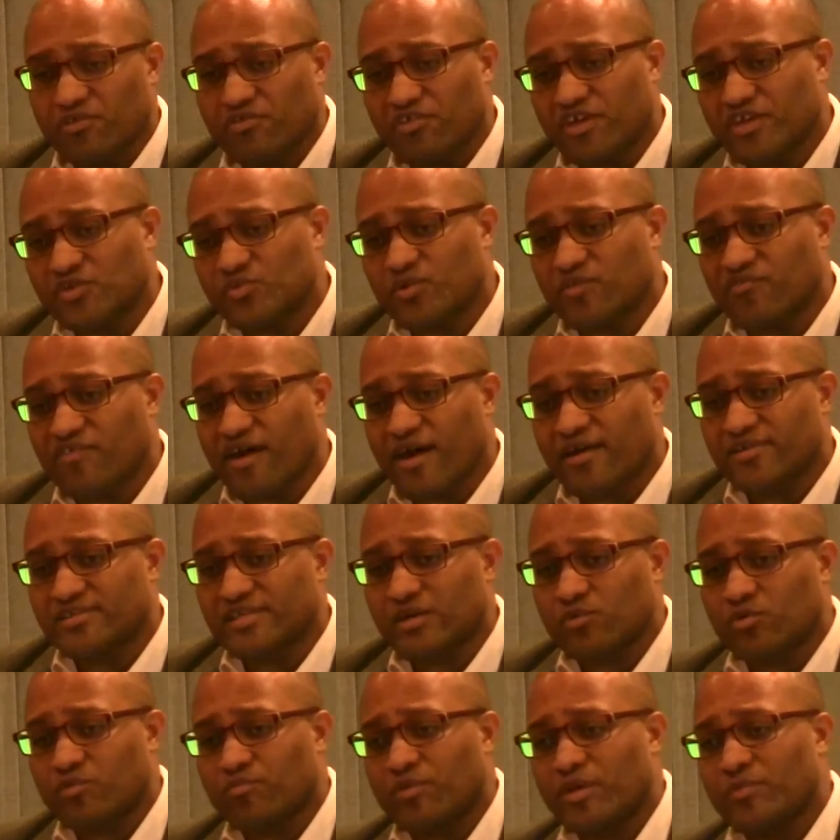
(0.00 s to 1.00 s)
the things we found is
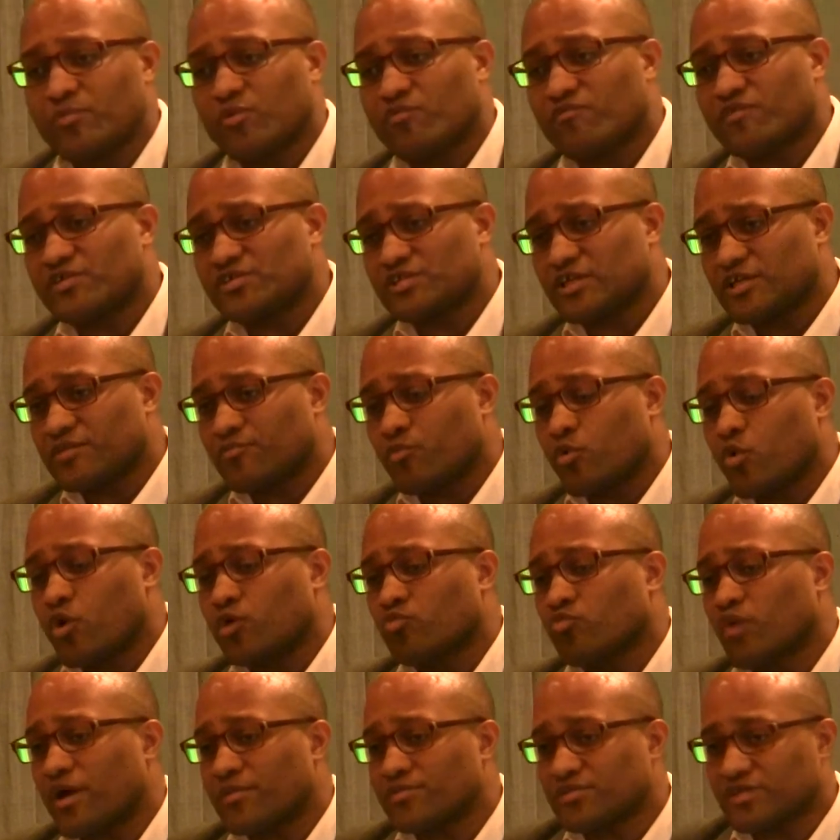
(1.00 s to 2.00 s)
that when people visited
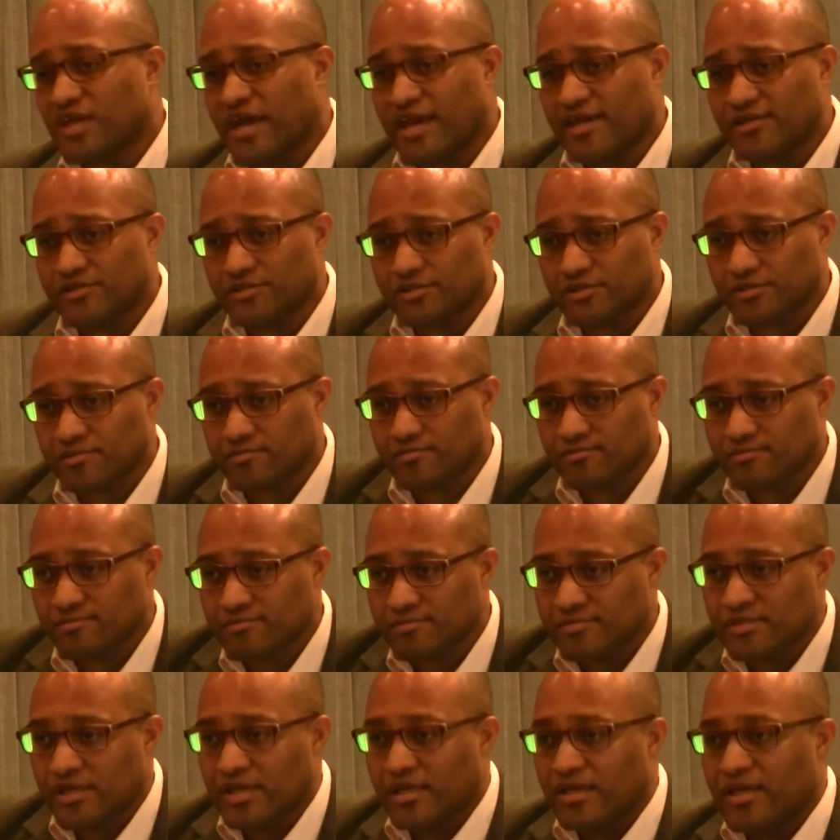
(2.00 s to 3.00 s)
porn websites,
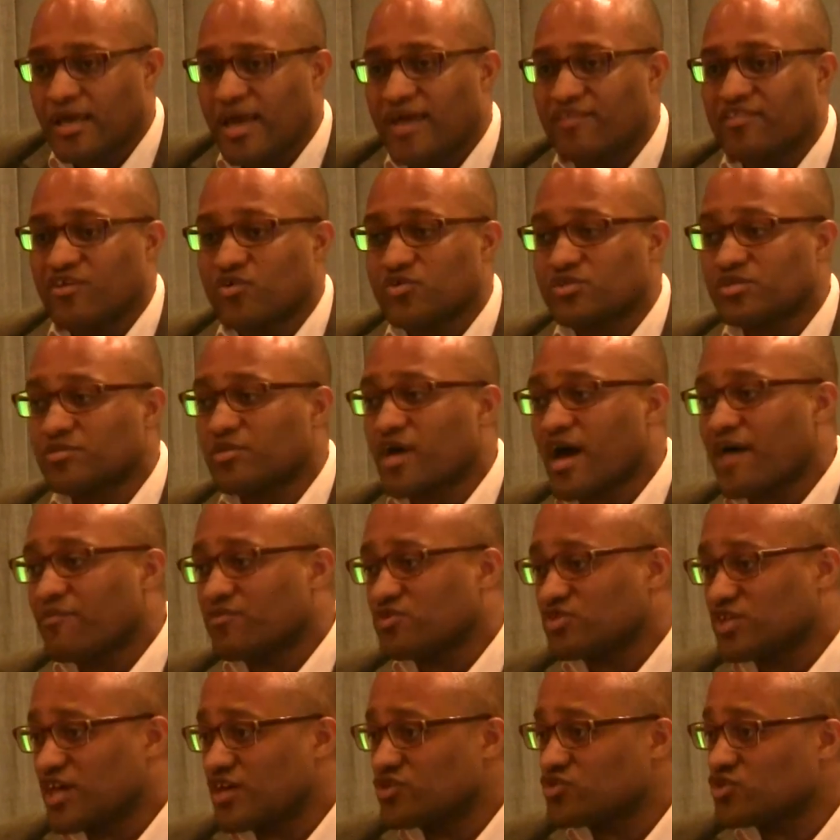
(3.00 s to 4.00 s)
and there was some
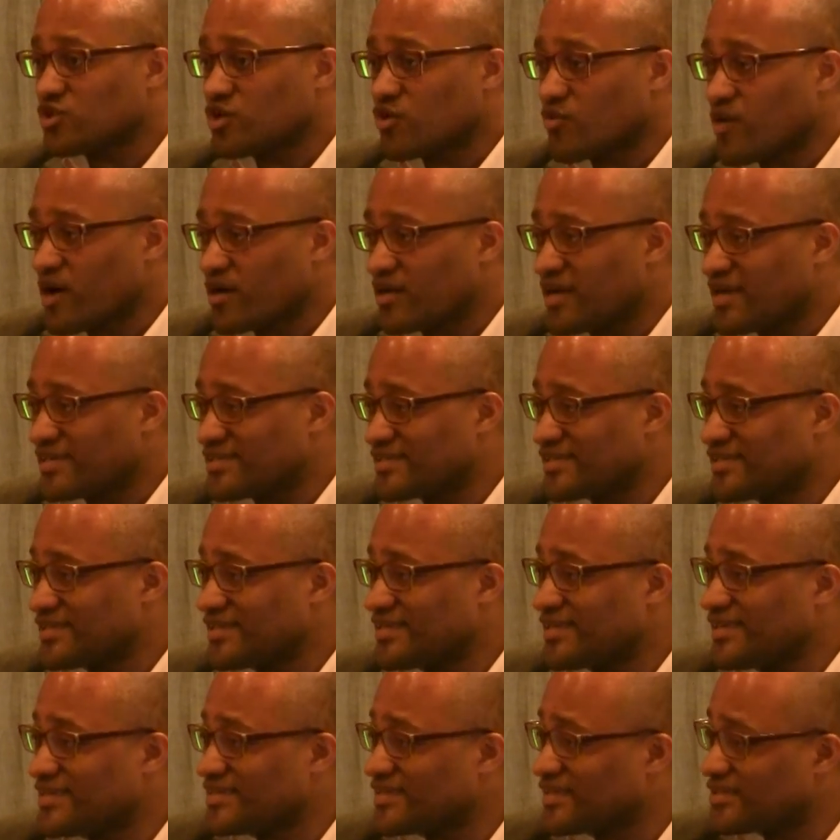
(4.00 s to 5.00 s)
conversation around
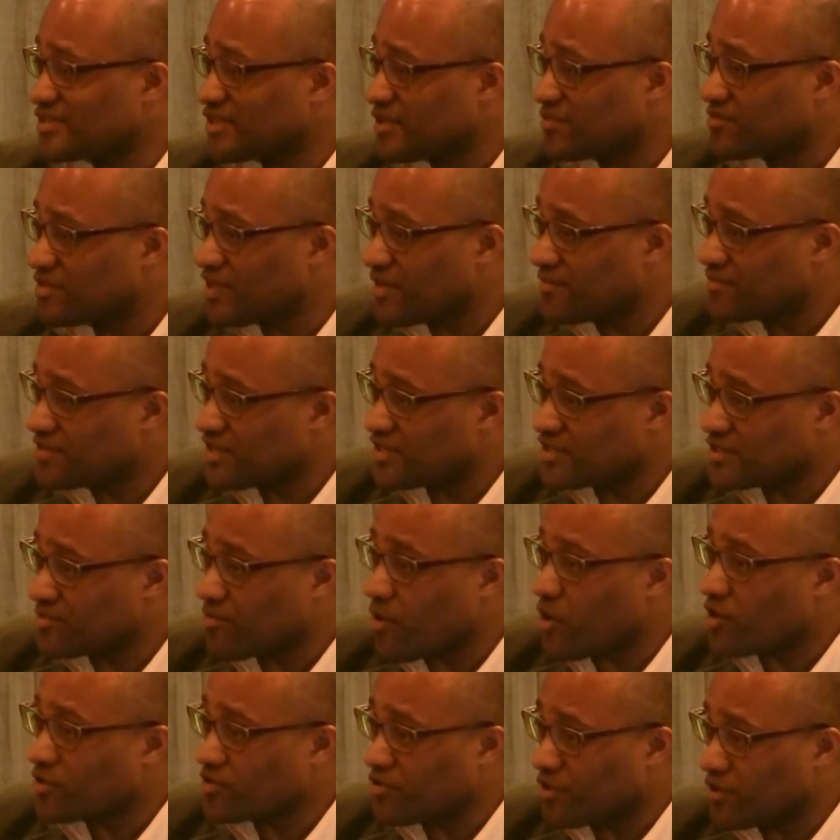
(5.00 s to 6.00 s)
STDs, that sometimes that
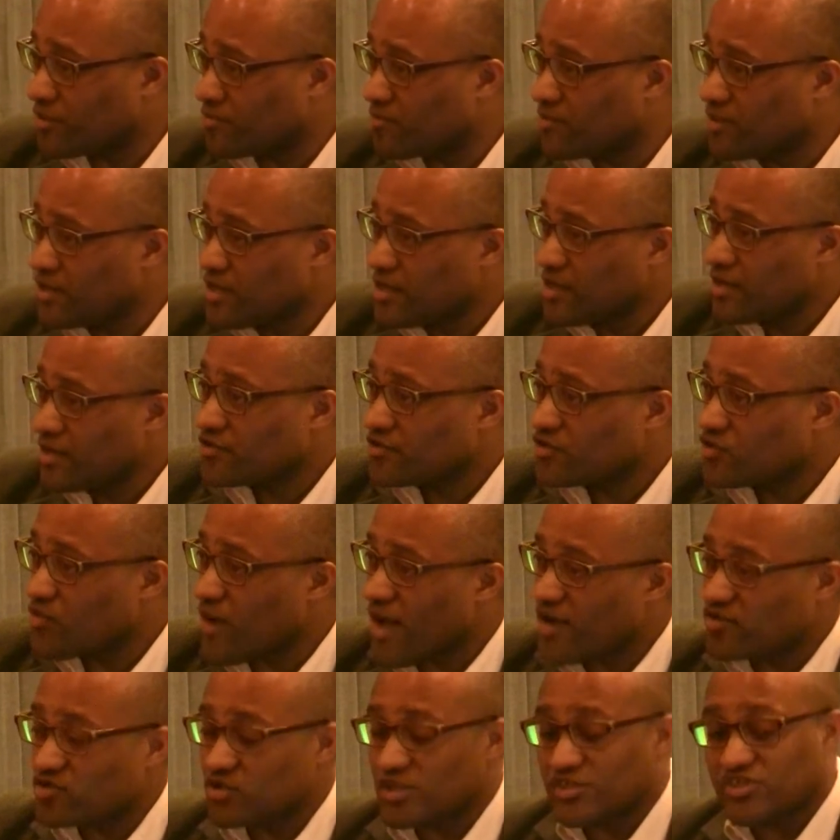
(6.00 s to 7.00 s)
sparked them to
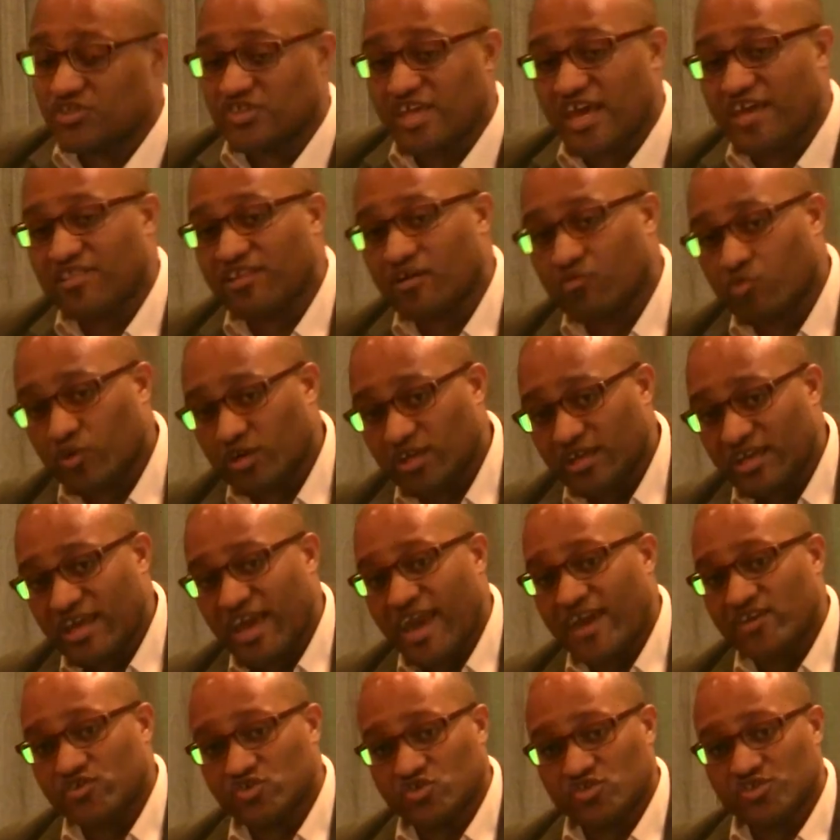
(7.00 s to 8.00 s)
actually say they would
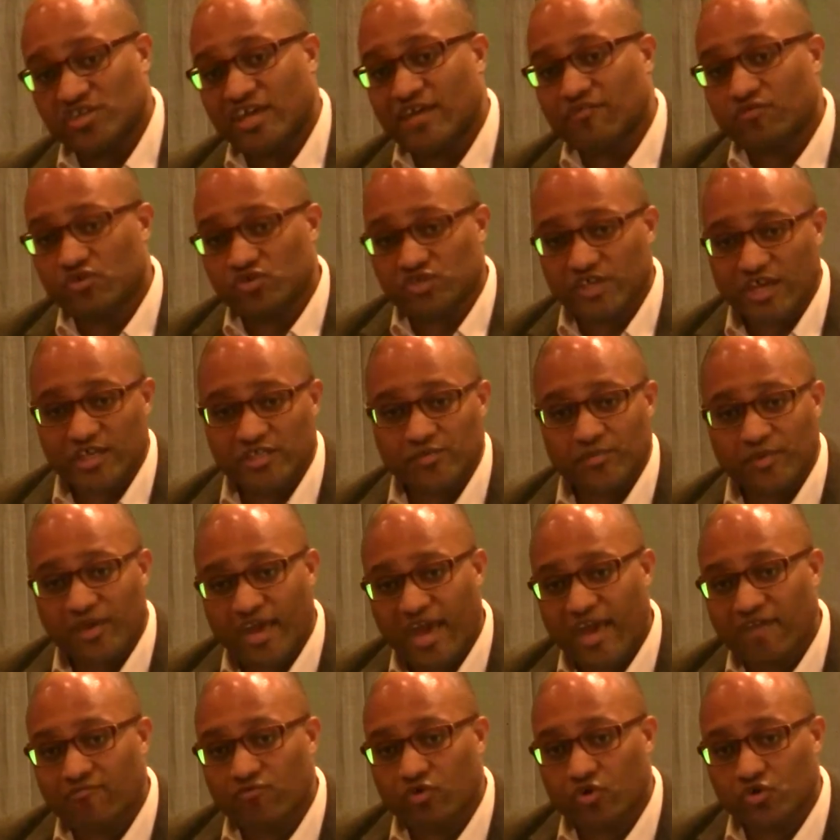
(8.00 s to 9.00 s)
engage in safer sex
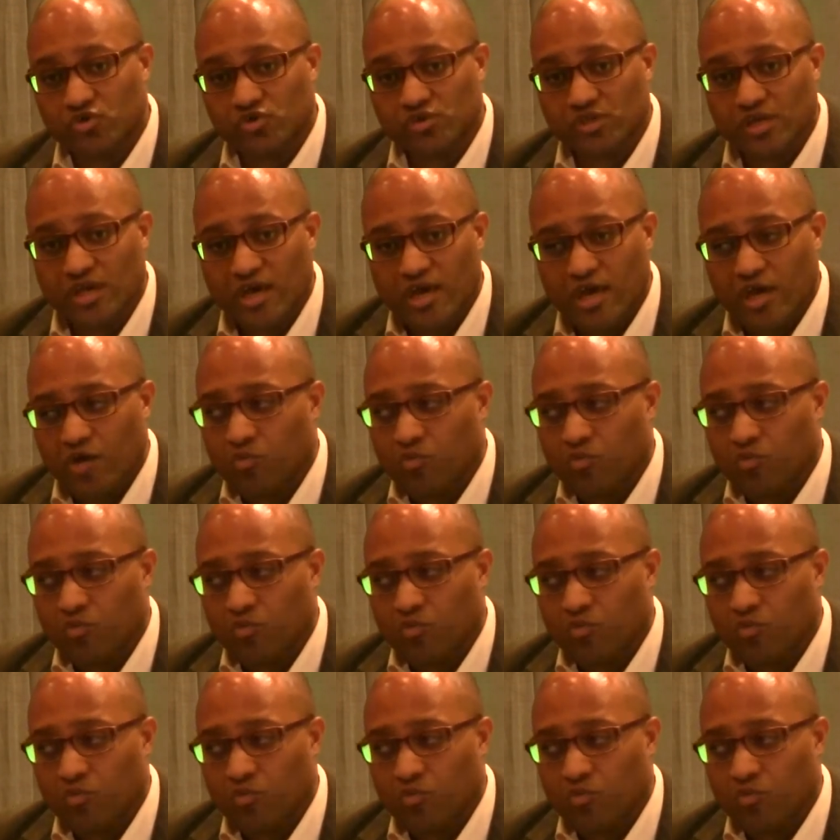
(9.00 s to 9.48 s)
behaviors.